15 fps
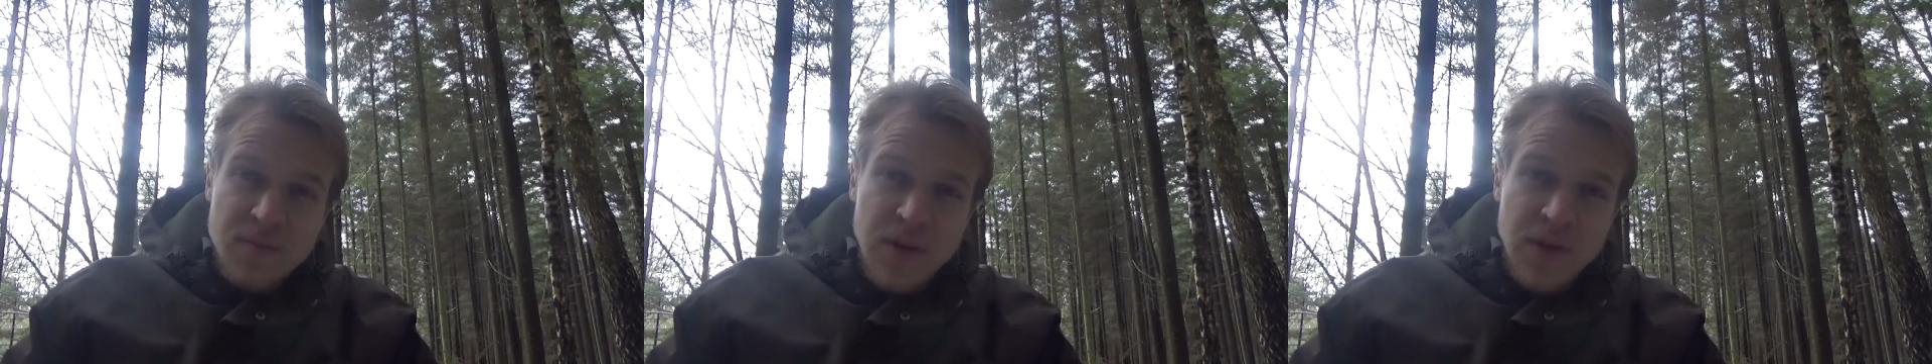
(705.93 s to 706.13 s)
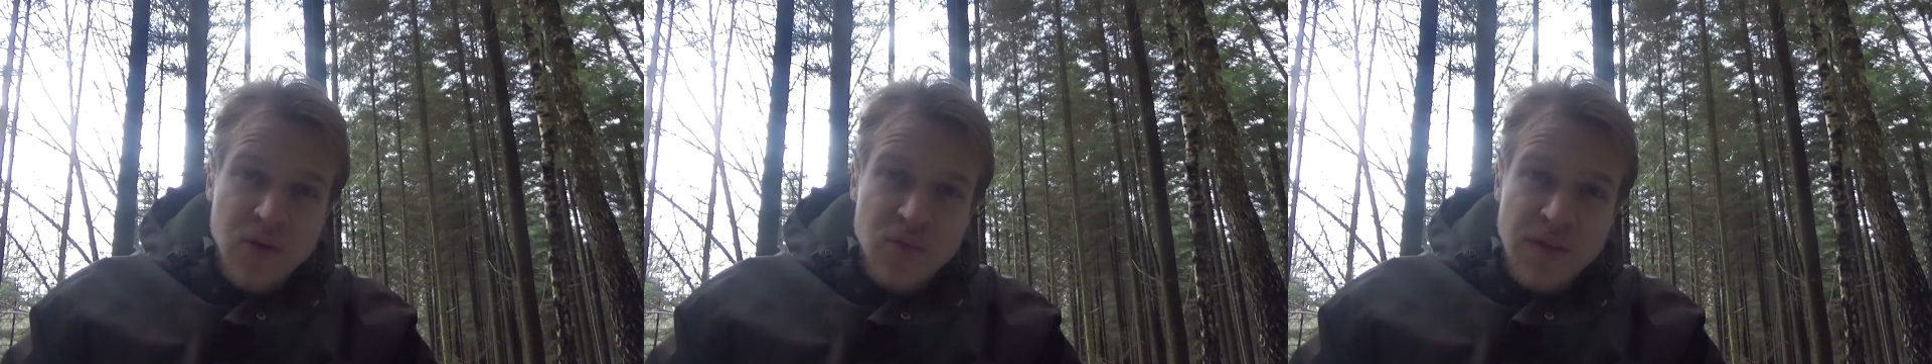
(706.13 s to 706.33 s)

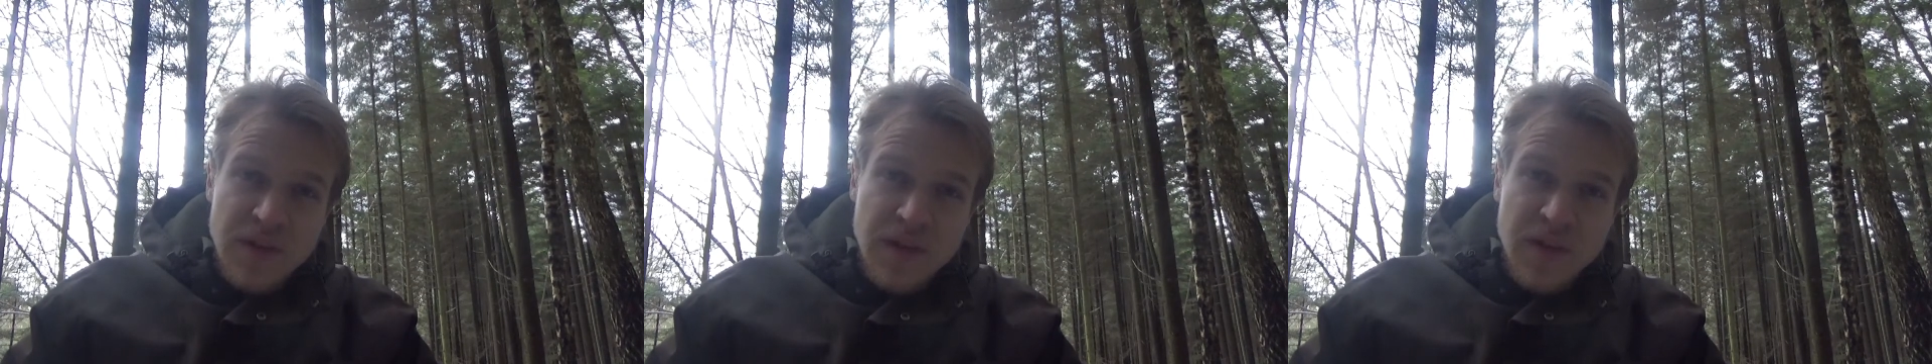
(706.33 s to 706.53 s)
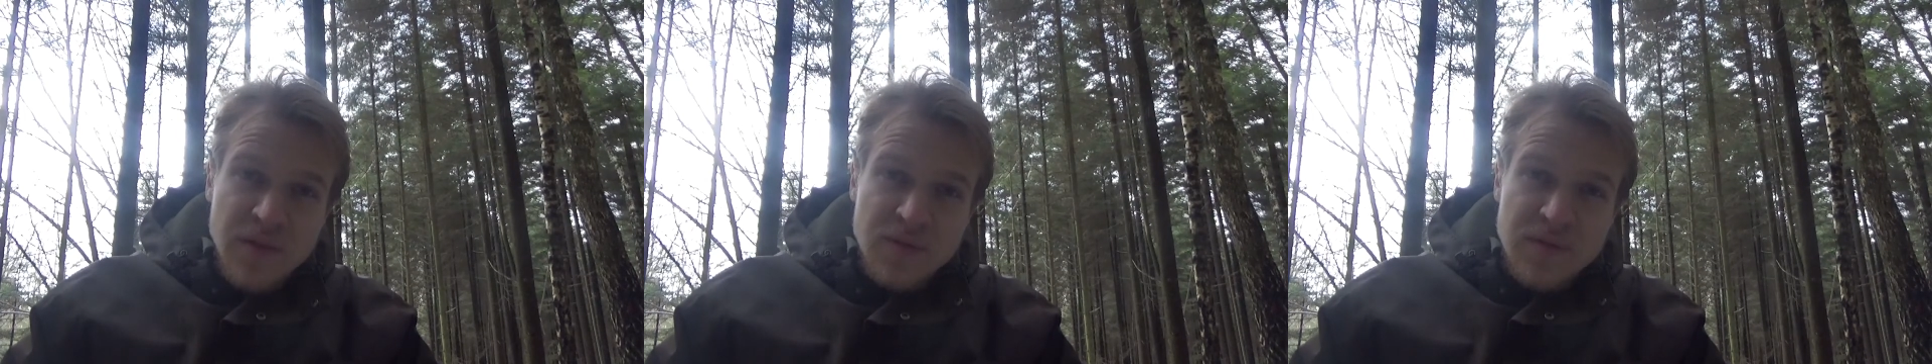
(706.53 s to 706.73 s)
my own
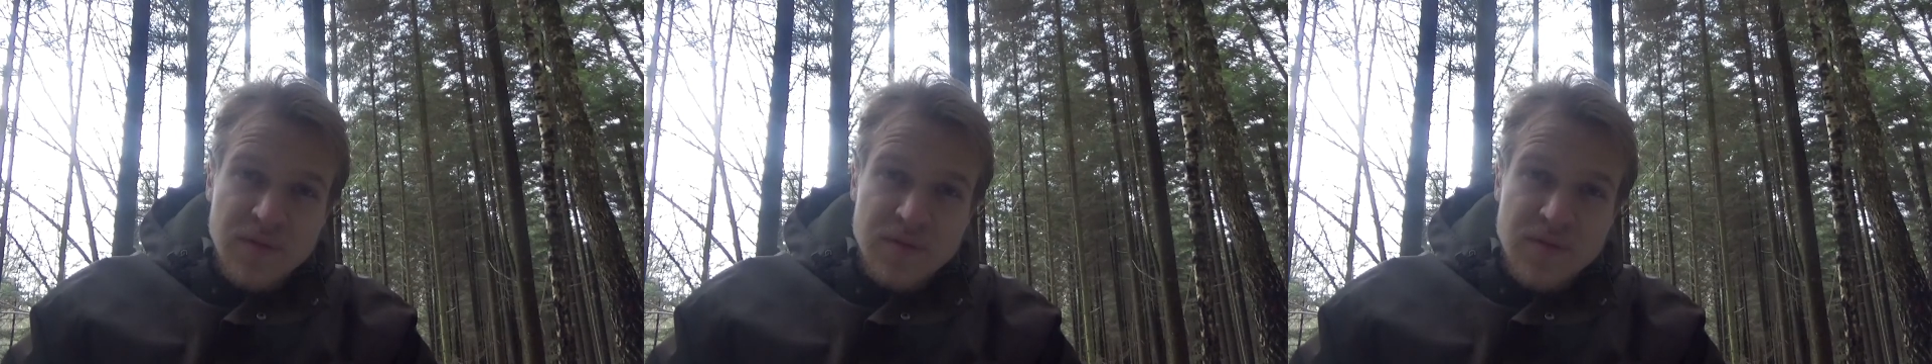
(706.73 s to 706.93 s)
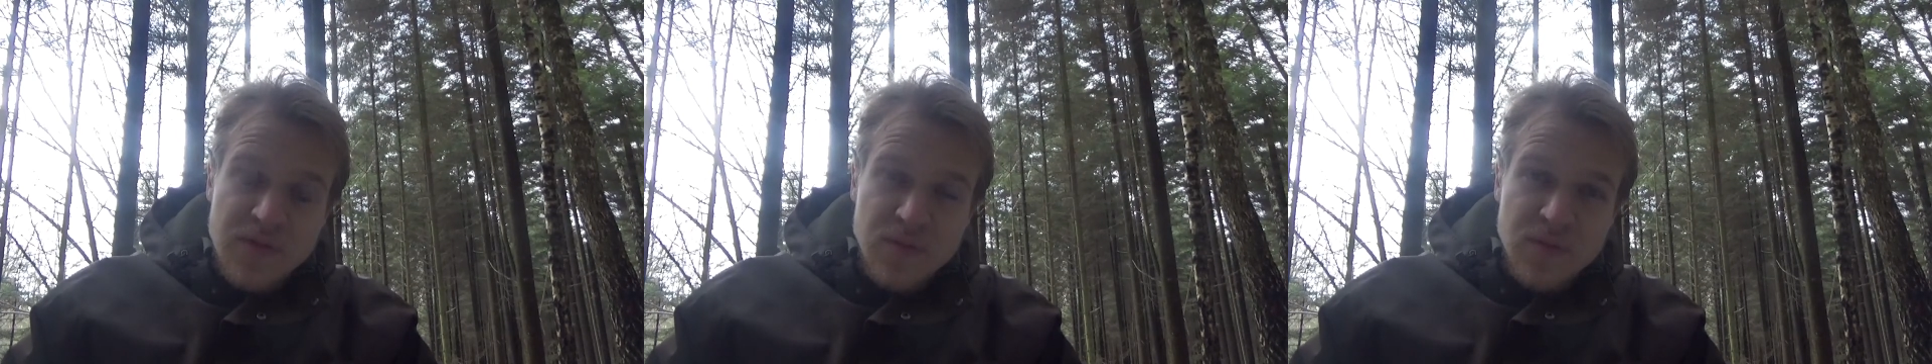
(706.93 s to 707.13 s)
account,
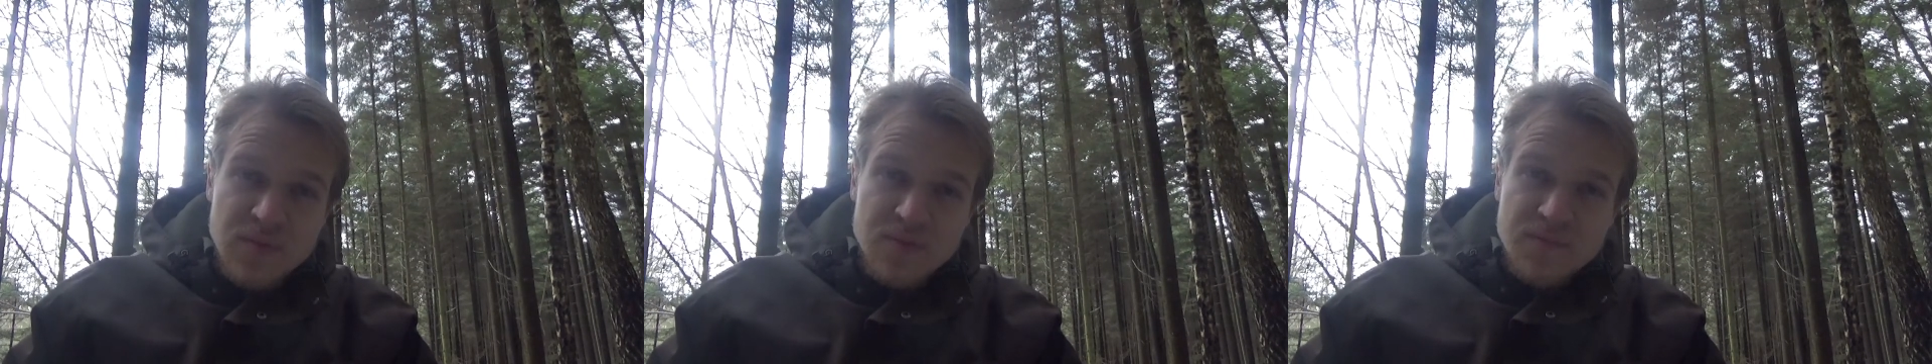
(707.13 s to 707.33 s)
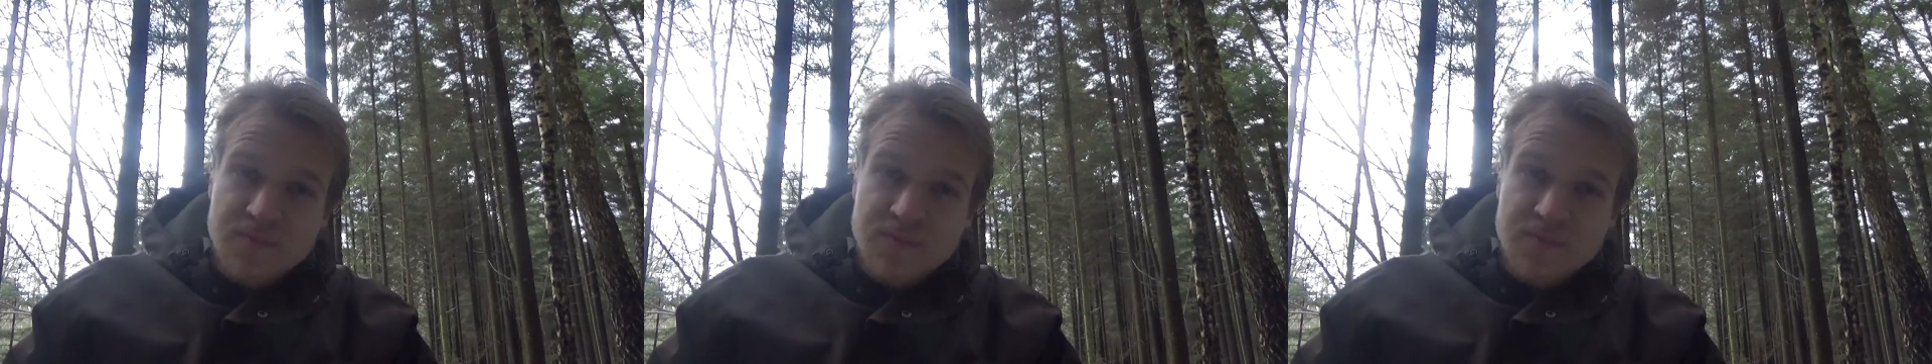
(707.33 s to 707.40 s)
so